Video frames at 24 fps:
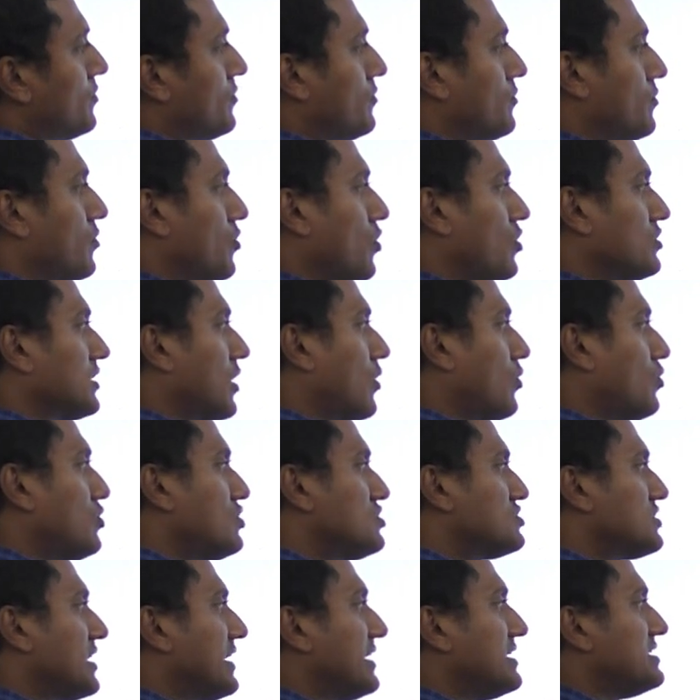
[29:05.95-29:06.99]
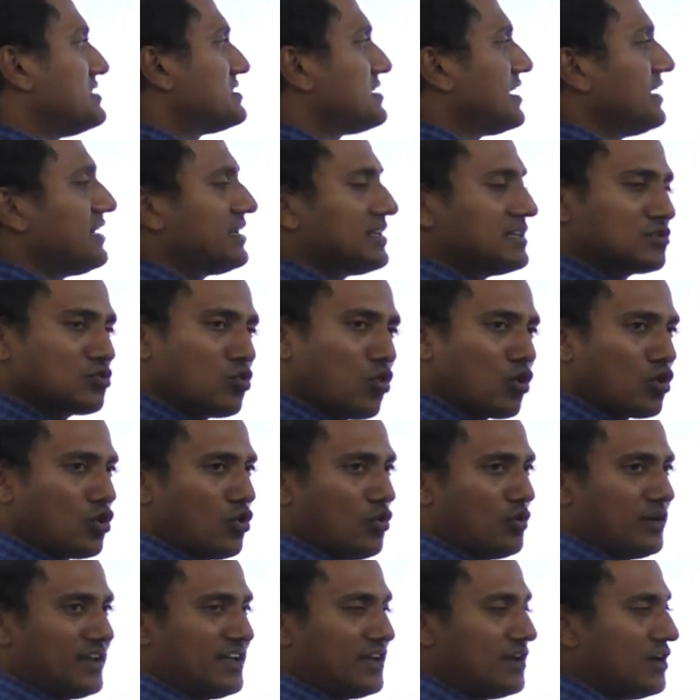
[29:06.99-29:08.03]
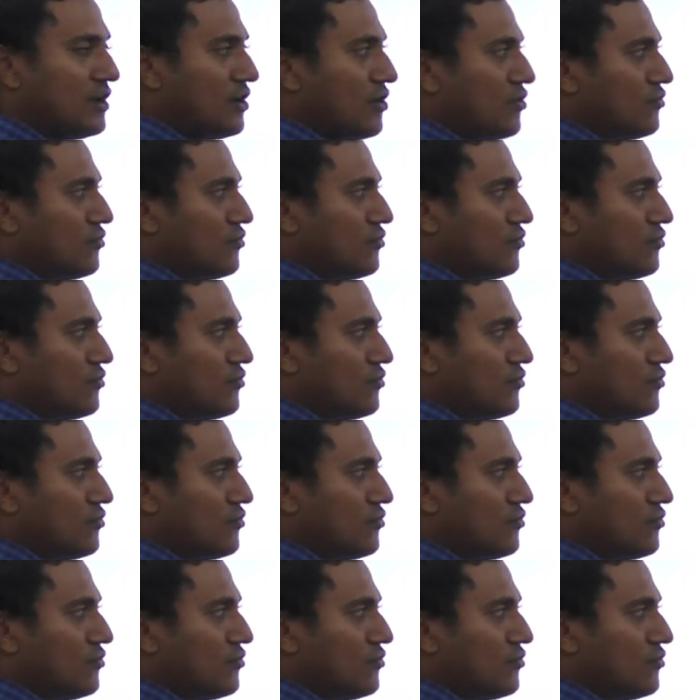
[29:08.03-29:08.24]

both outside and inside is core only.